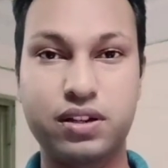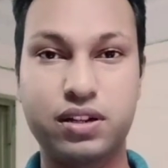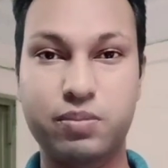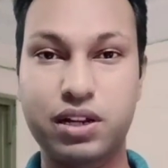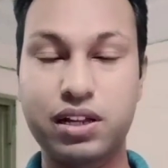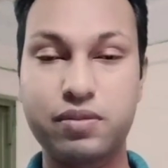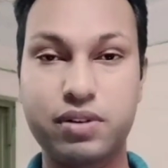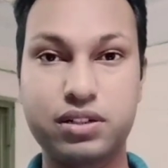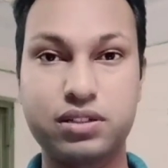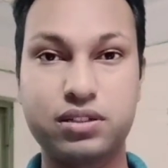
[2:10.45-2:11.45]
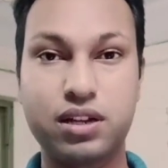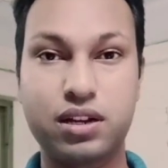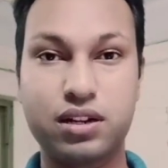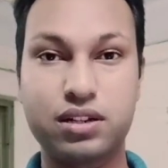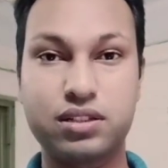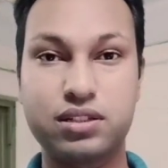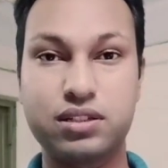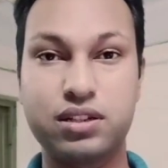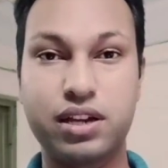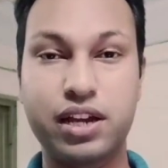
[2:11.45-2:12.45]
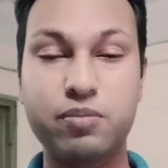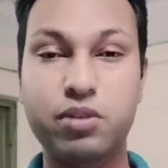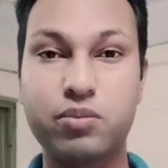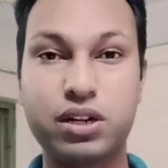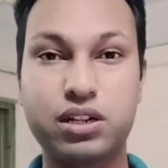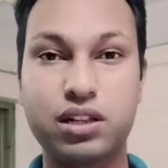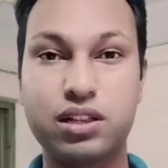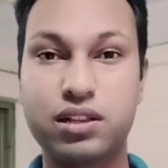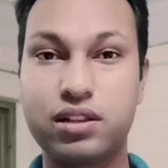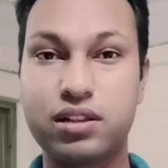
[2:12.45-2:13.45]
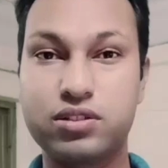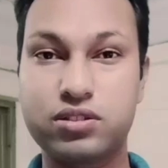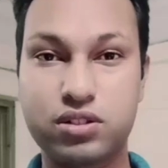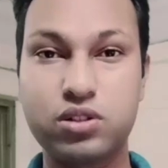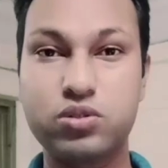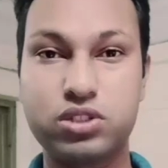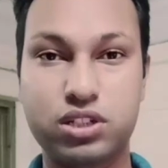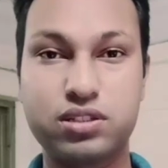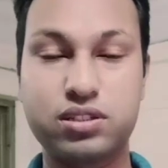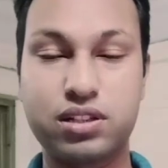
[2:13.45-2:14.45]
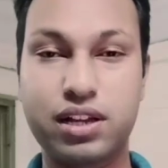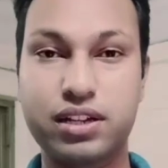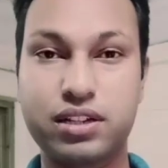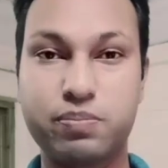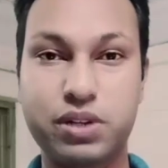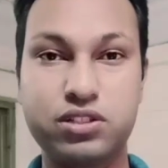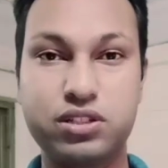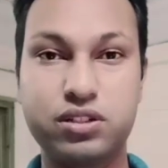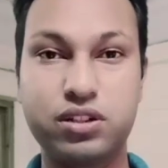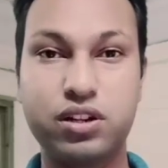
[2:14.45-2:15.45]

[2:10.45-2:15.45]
Number 11 are the environmental solutions like benzene,